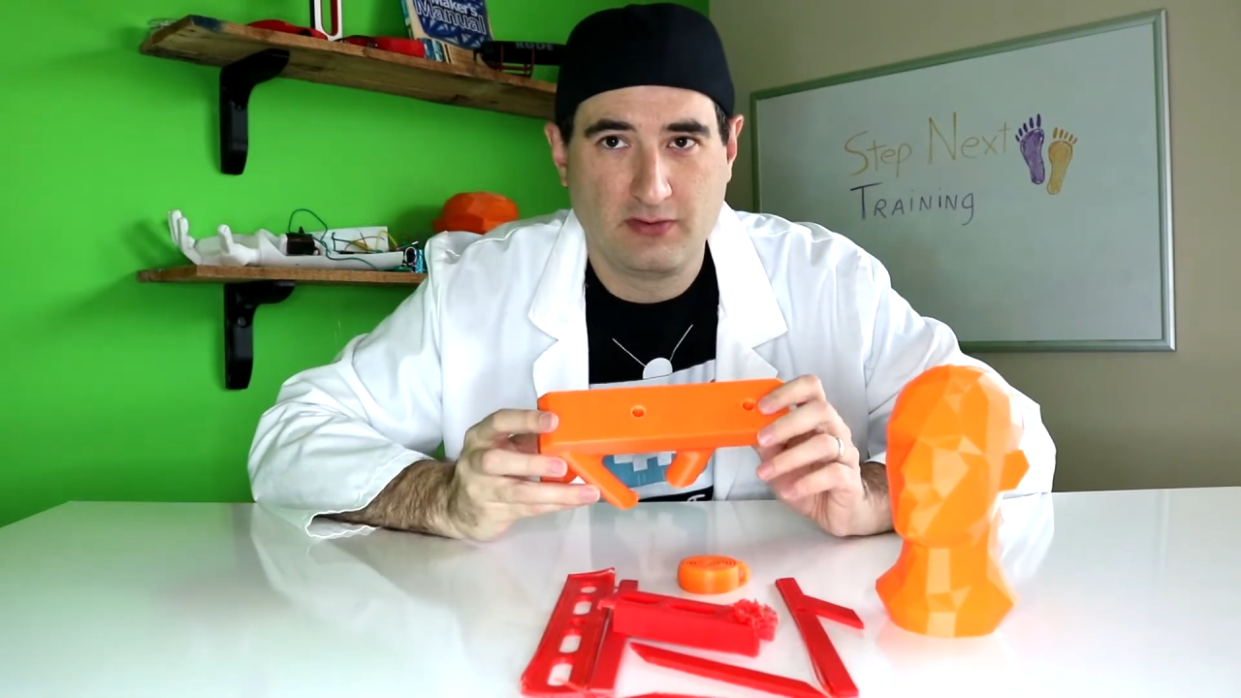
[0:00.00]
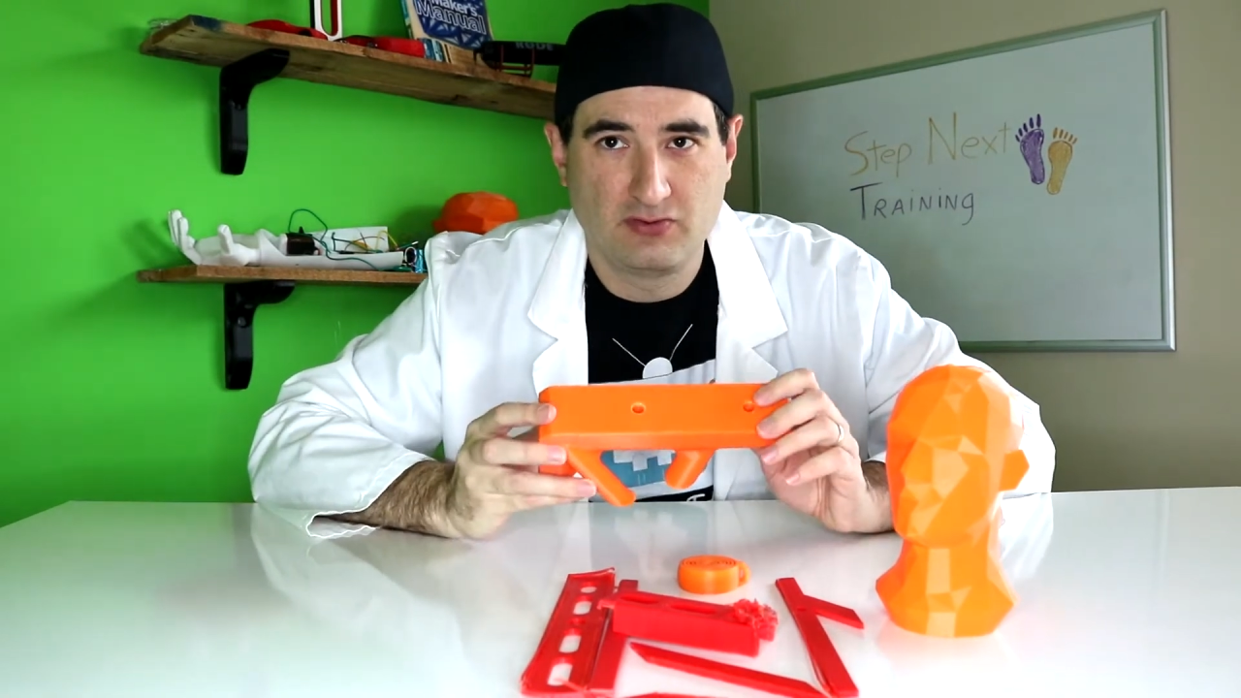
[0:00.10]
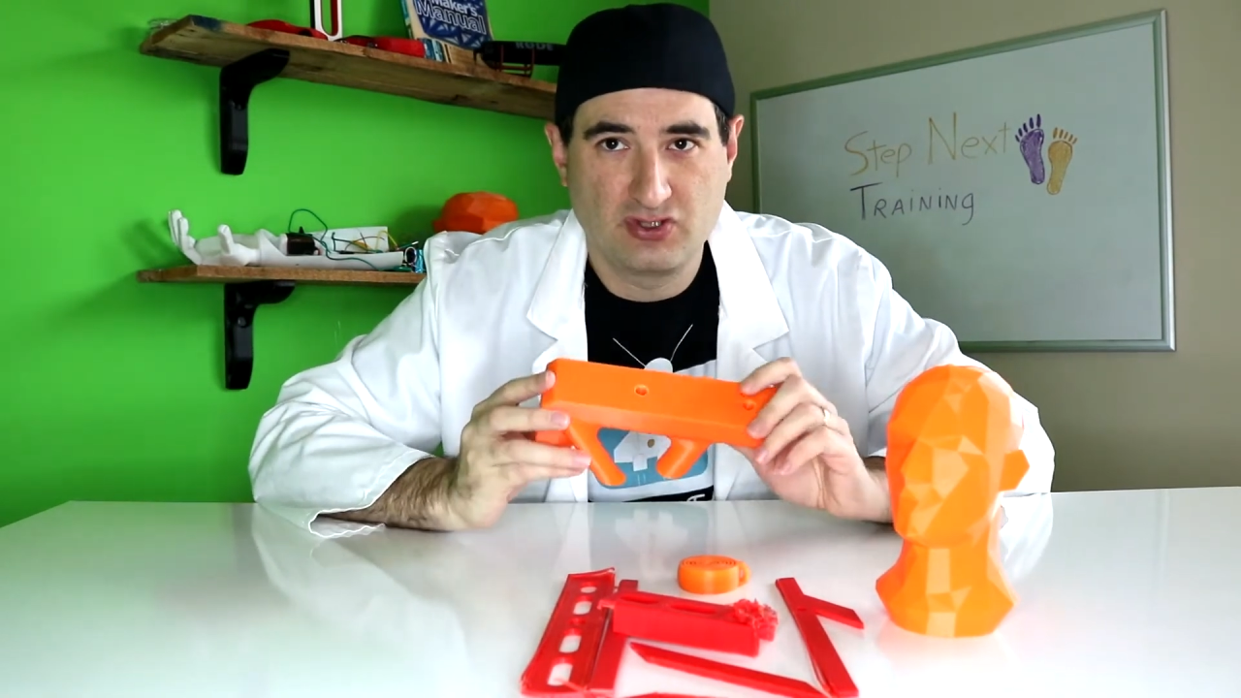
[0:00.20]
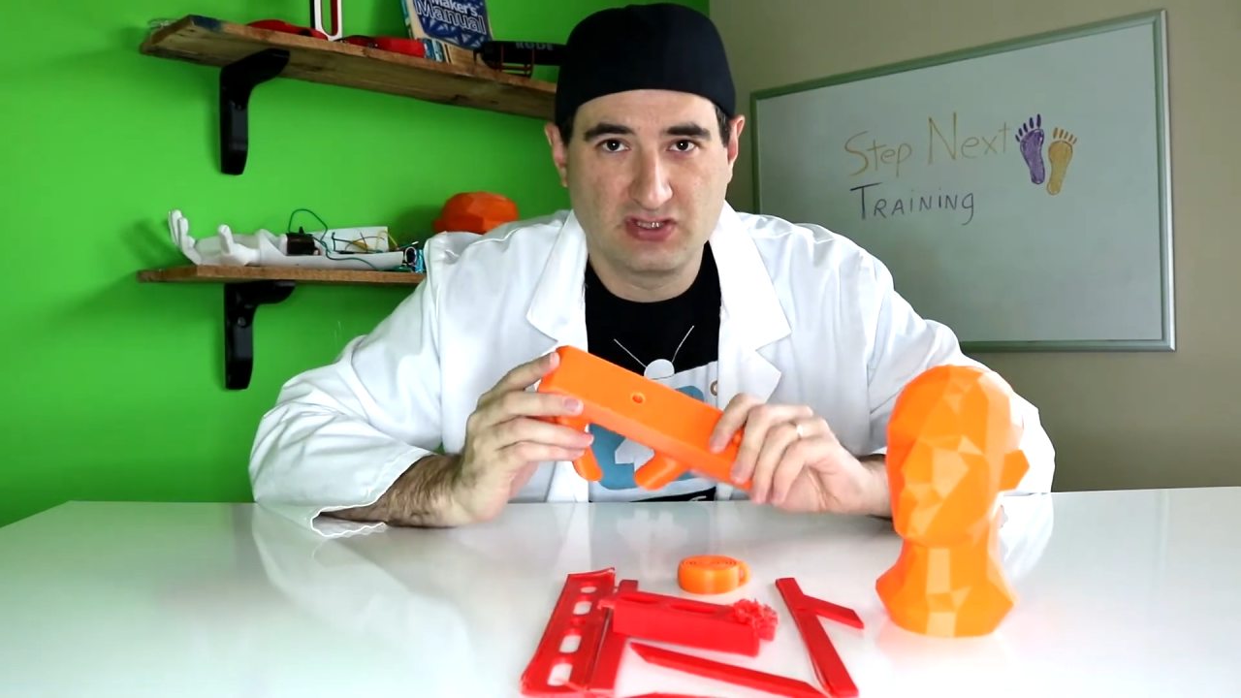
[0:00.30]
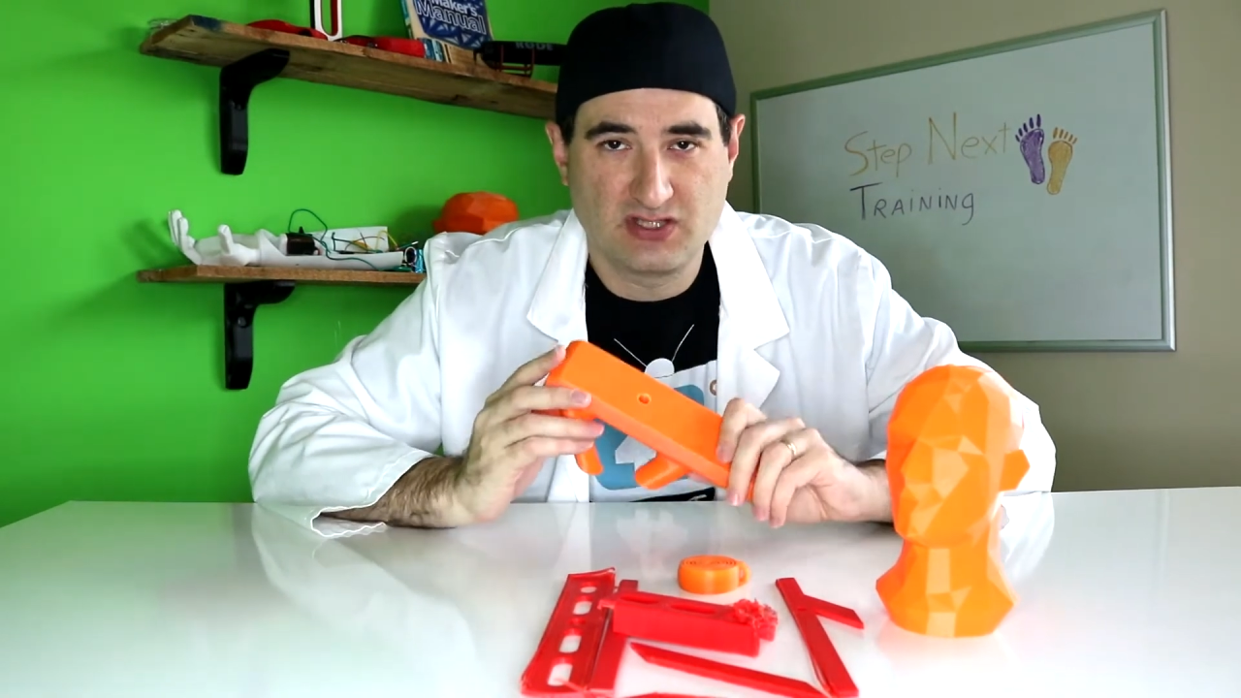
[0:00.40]

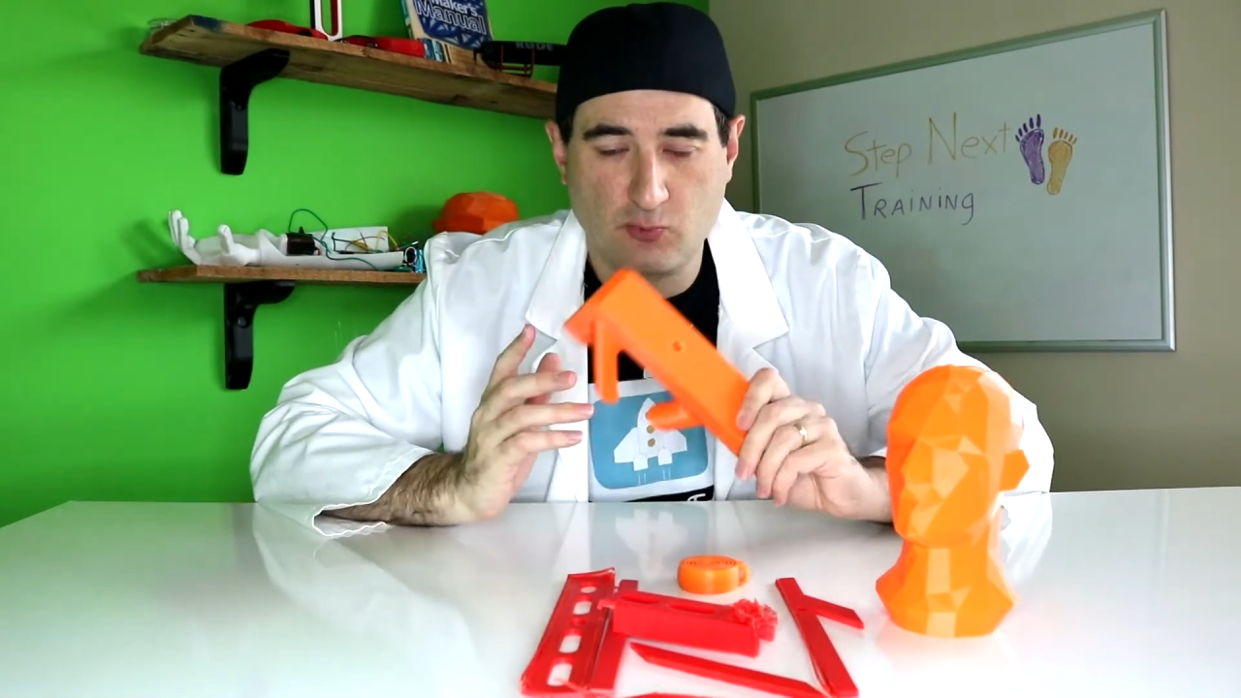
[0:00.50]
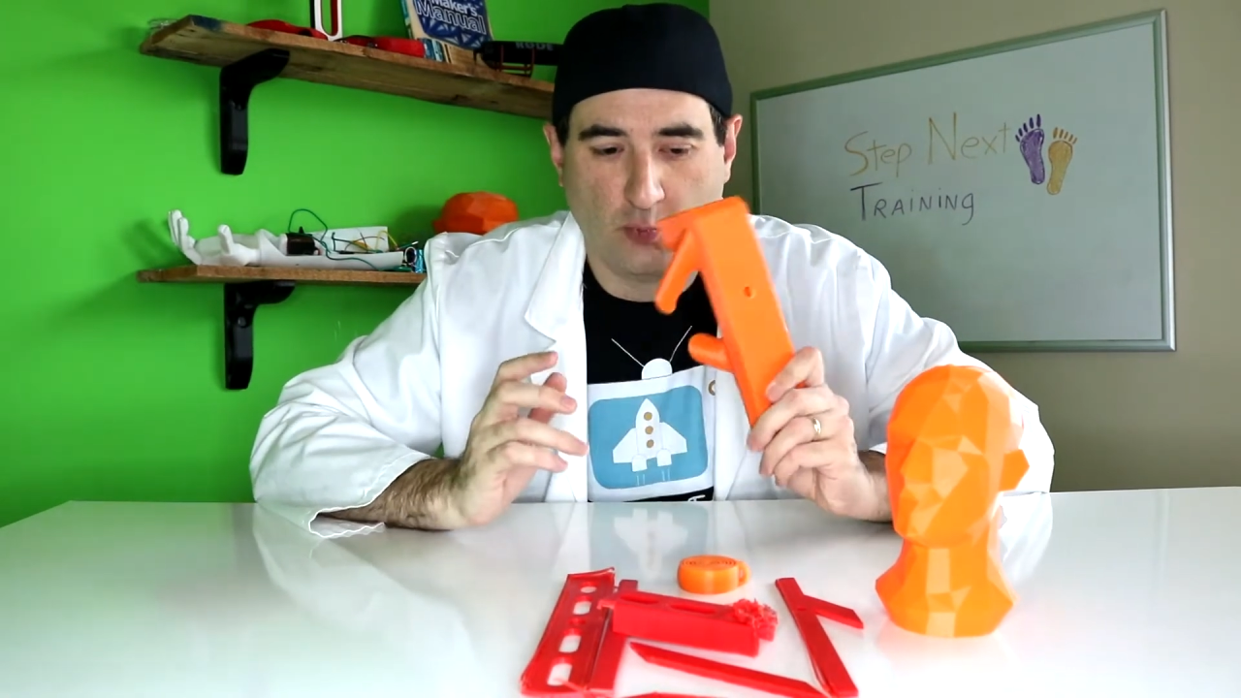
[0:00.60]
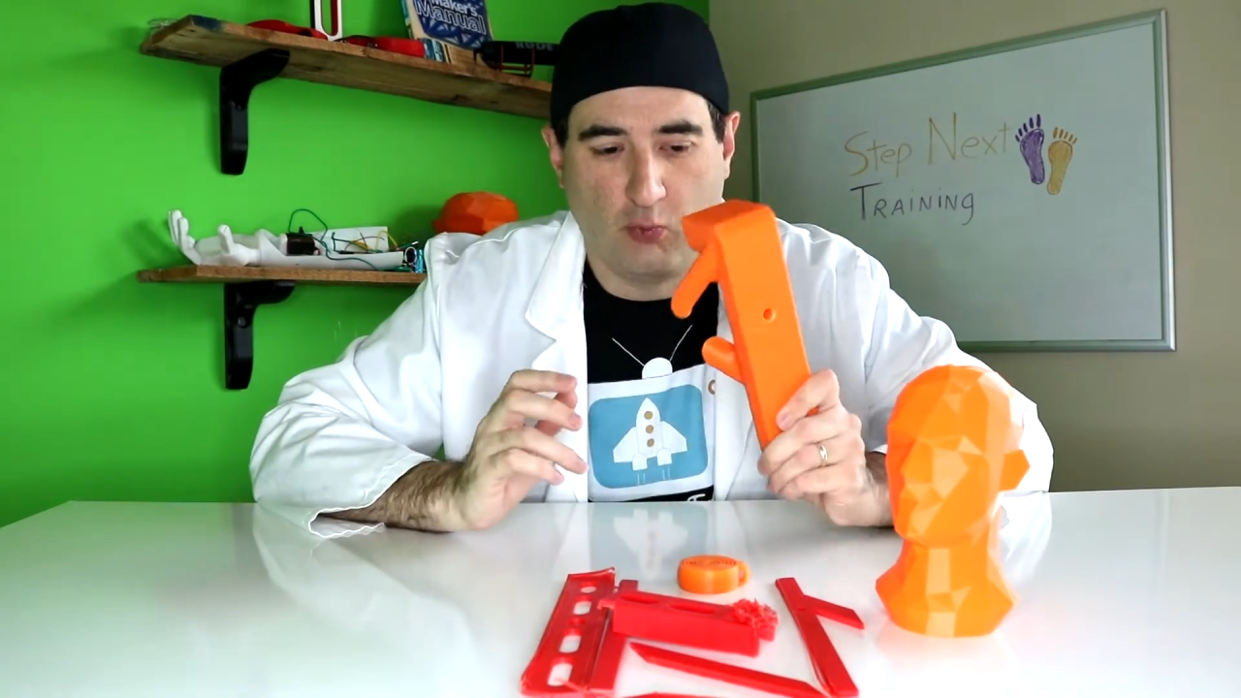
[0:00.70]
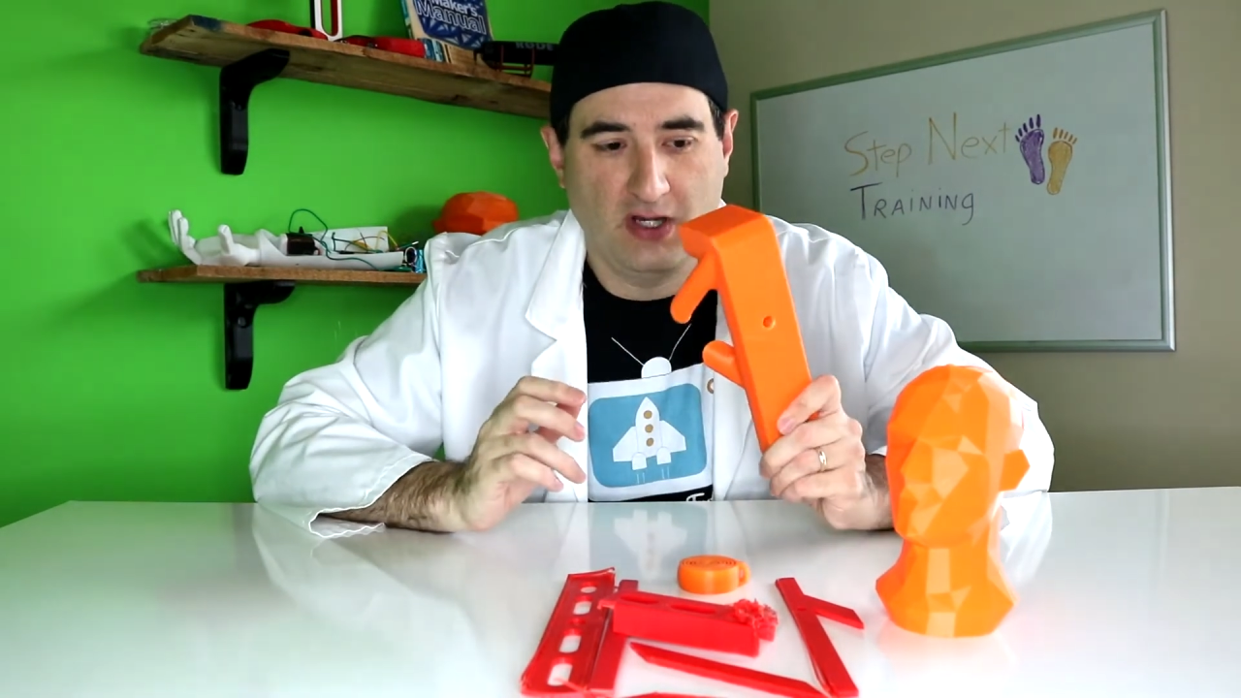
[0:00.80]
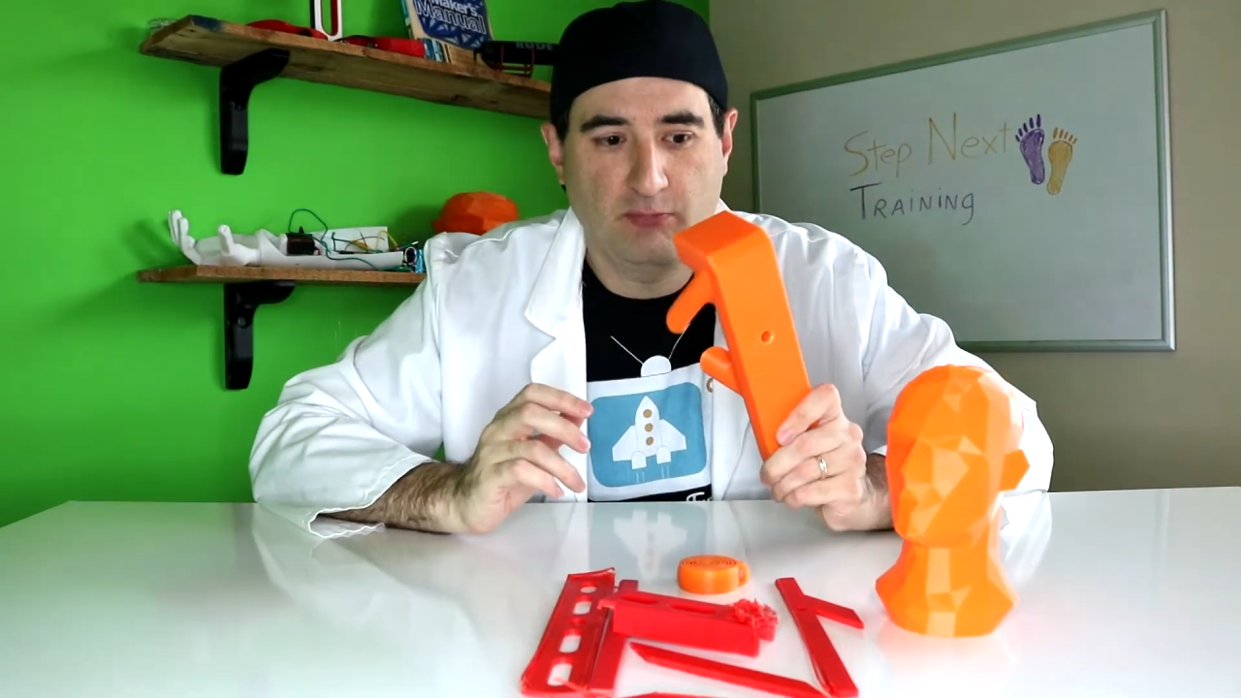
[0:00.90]
Just
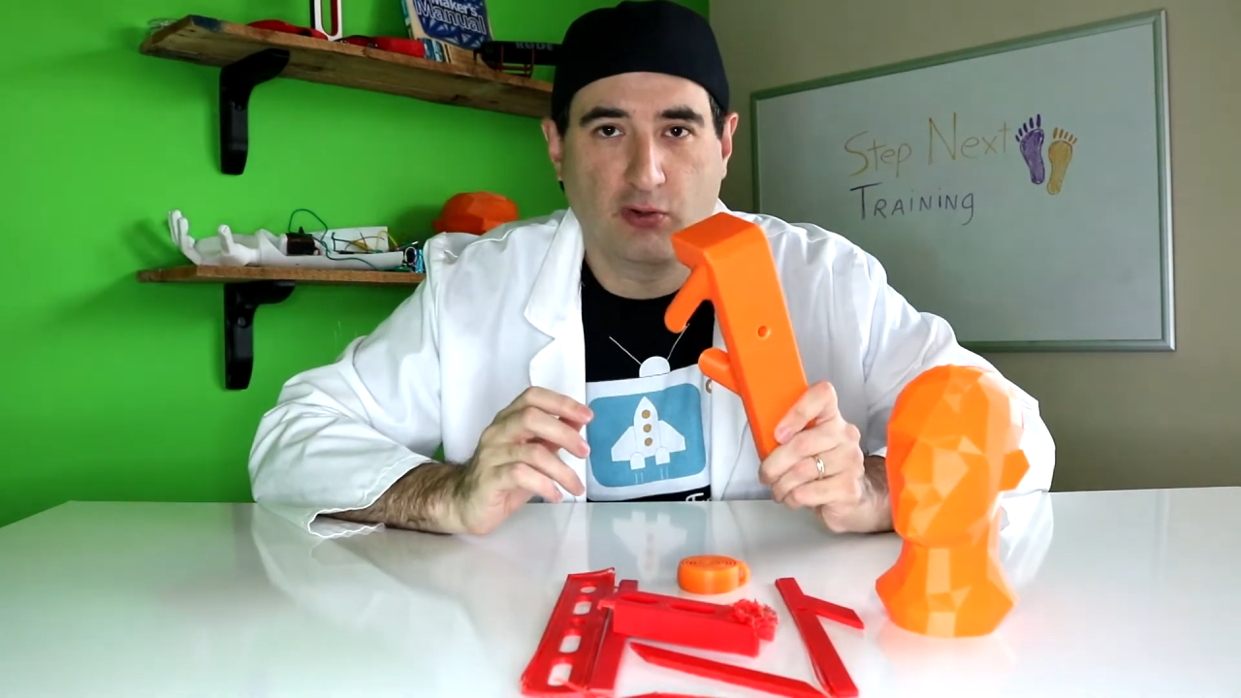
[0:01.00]
in one